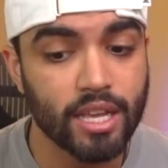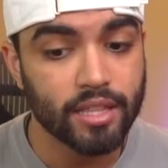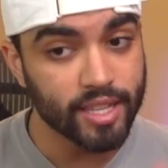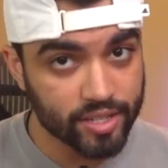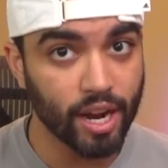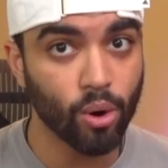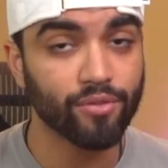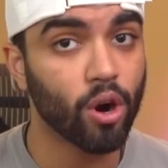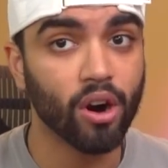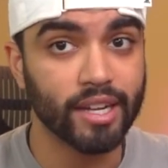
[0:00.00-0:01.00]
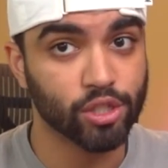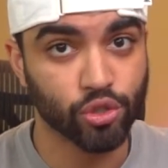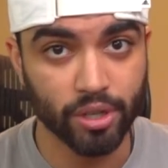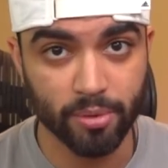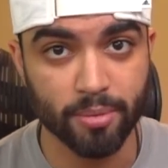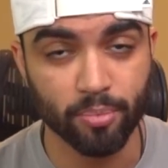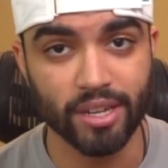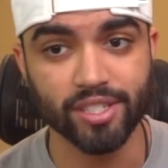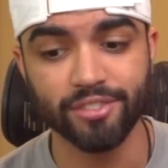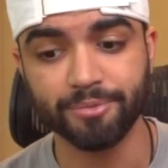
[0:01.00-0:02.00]
These, however, are extremely
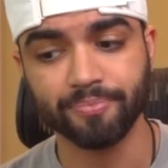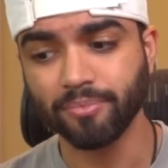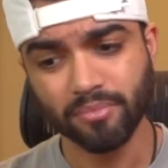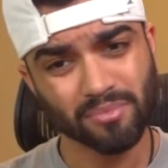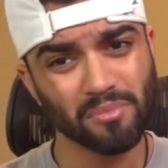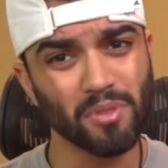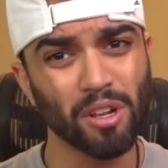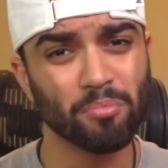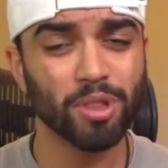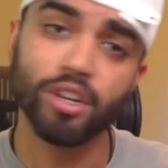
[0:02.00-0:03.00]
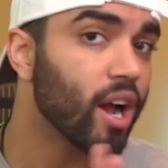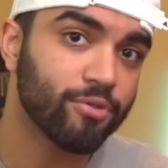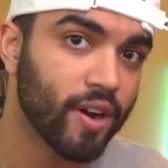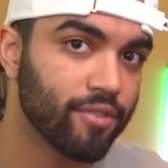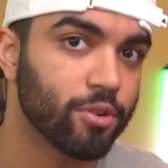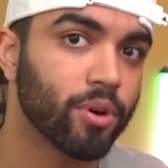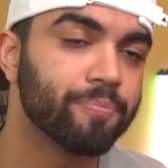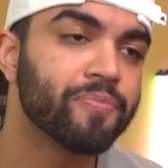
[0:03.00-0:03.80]
impressive, but they're not for everyone.